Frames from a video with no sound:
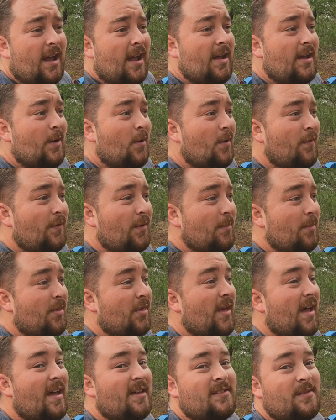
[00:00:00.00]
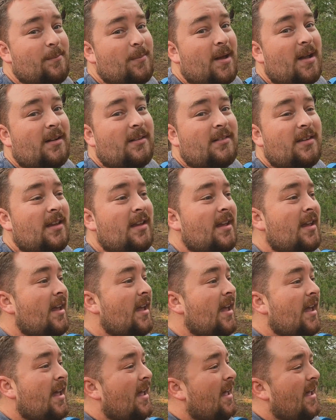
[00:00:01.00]
I offered him $1,000,
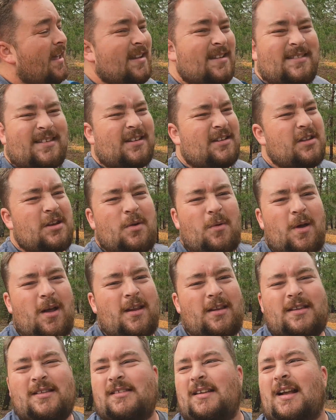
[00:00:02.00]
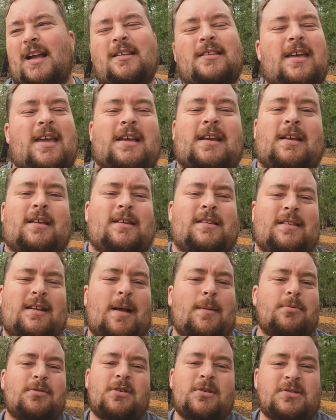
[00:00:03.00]
and he's like, you know what? He's like, I'll take it. He's
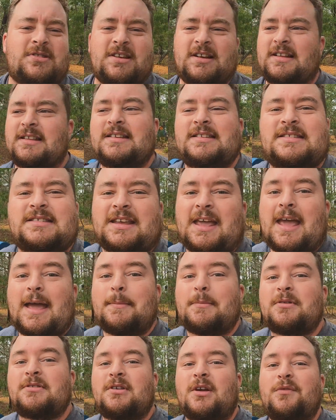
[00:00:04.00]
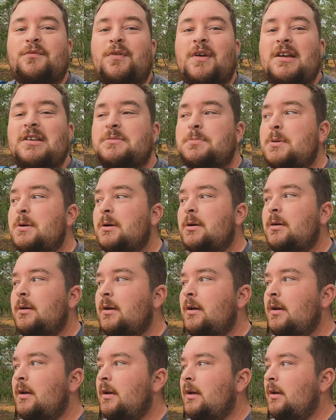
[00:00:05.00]
like, I'm so sick of these scammers on Facebook,
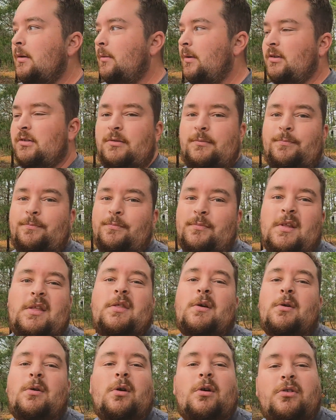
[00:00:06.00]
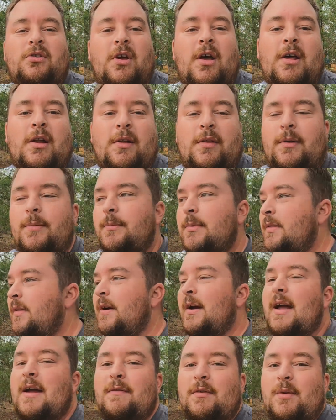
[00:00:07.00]
which there are a ton of them.
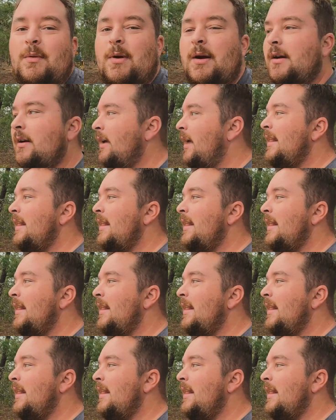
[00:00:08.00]
They're everywhere.